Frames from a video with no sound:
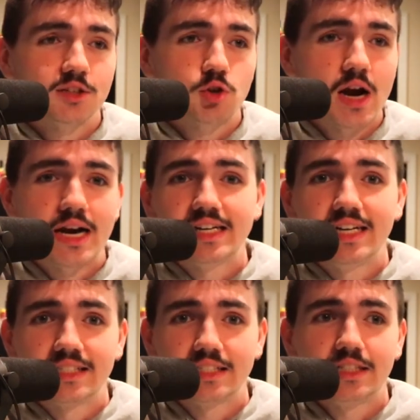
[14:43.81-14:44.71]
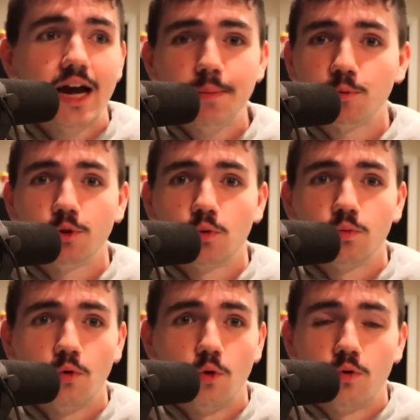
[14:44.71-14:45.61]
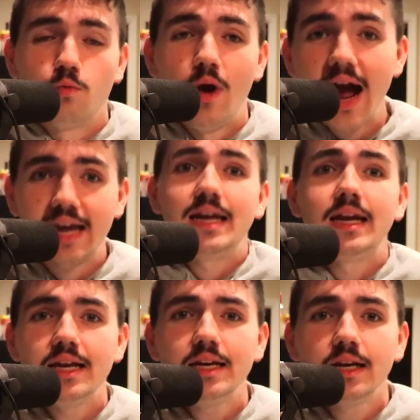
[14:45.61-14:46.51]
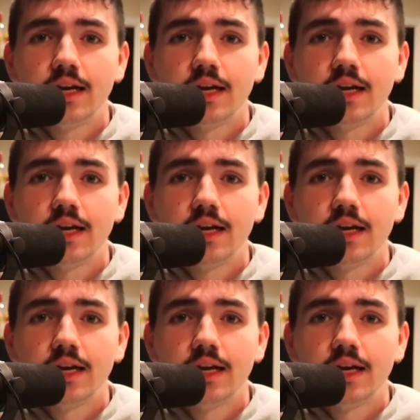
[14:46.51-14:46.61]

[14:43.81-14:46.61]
trying not to get sniped with or rocketed.